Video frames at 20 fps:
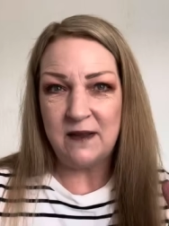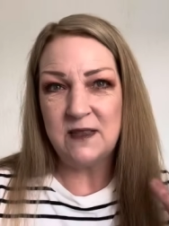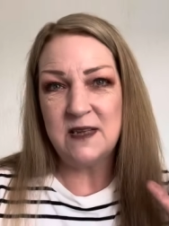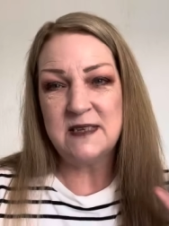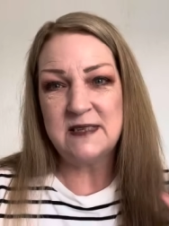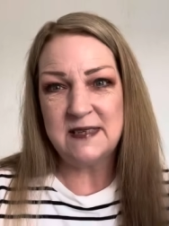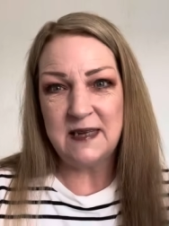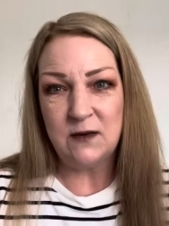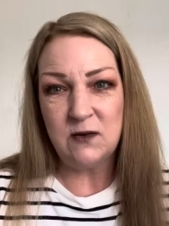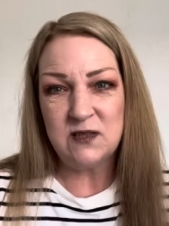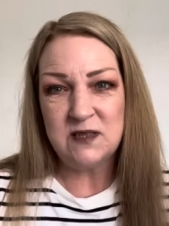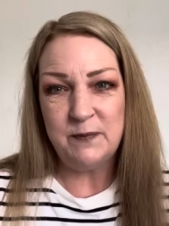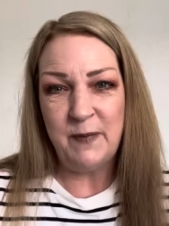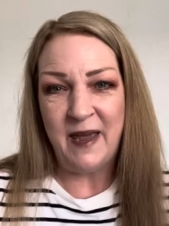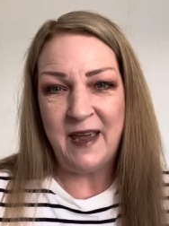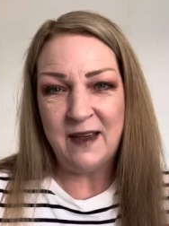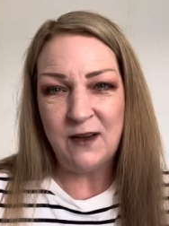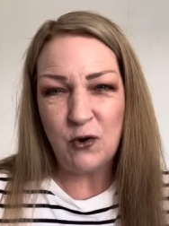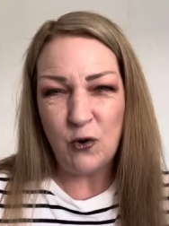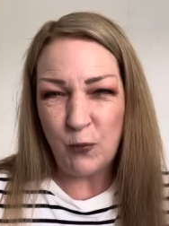that sells
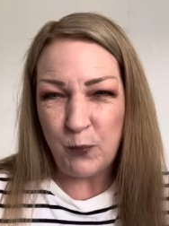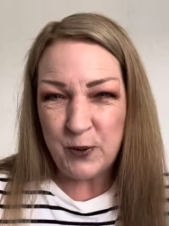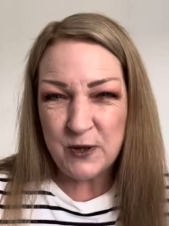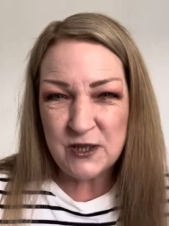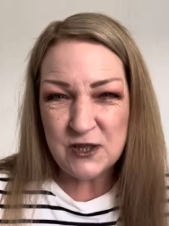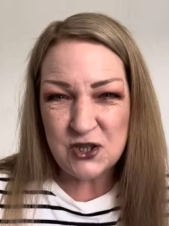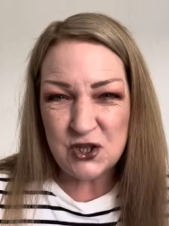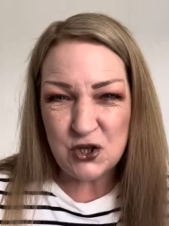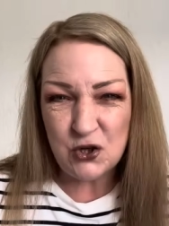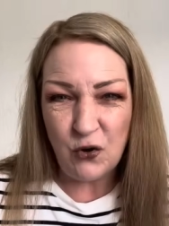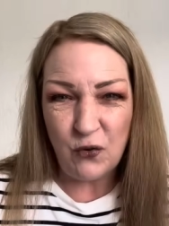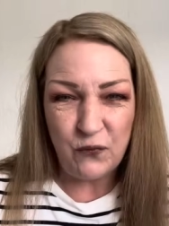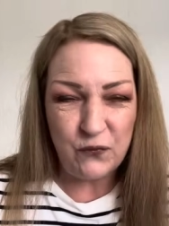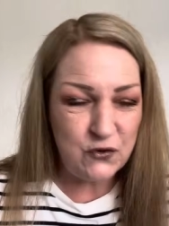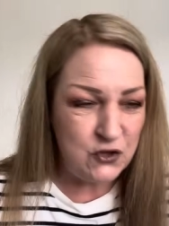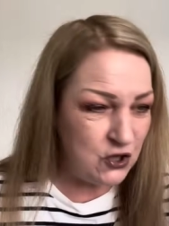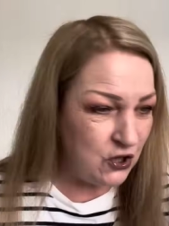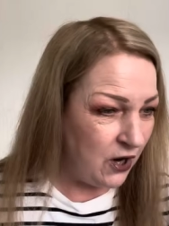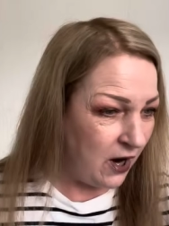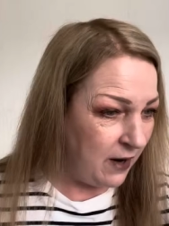makeup and stuff,
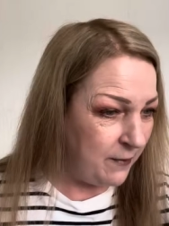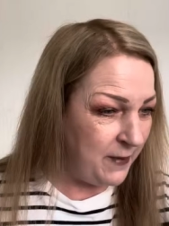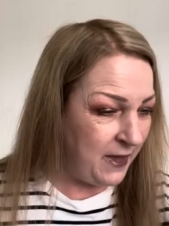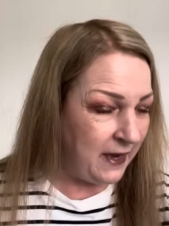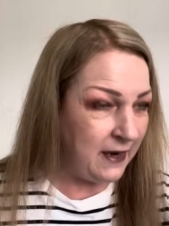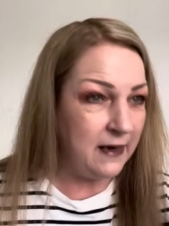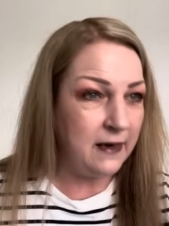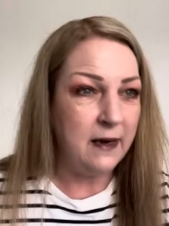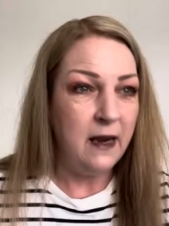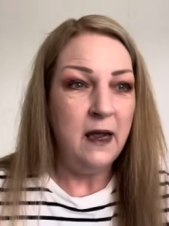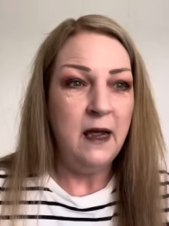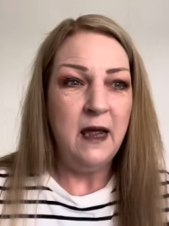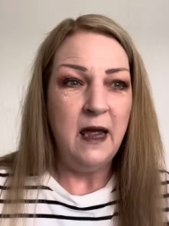do you know what I mean?